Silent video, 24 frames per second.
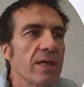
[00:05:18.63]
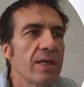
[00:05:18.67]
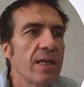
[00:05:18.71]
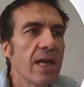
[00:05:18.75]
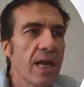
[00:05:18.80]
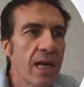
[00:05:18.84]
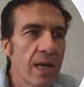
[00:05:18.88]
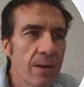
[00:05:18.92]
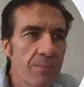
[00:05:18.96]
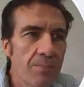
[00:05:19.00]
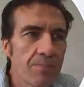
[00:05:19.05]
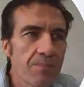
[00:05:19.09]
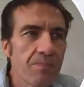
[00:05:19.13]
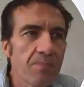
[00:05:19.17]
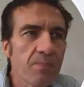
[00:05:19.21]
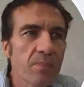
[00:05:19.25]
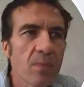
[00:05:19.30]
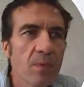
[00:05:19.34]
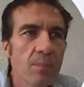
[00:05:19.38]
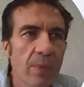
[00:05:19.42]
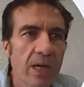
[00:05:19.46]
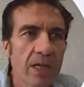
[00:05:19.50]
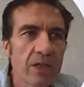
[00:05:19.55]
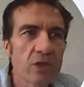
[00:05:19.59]
name,
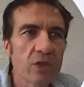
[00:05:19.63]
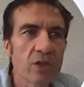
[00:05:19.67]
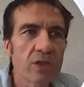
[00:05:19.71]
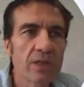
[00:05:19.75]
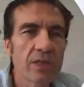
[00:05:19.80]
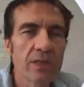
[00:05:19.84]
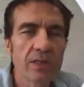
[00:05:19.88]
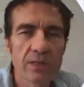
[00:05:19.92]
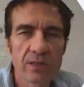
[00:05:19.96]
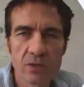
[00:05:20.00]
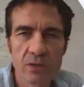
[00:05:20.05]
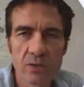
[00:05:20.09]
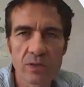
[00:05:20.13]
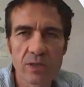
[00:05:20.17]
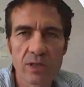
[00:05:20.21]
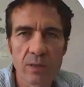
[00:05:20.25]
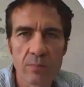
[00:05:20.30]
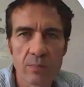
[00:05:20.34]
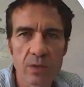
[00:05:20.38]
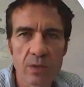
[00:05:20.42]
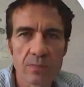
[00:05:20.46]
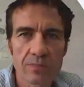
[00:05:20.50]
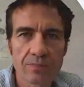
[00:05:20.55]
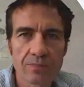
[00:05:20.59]
major, student
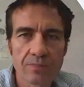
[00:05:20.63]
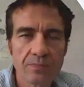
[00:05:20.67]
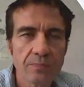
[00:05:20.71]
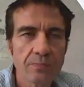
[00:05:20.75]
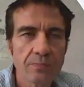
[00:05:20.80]
number.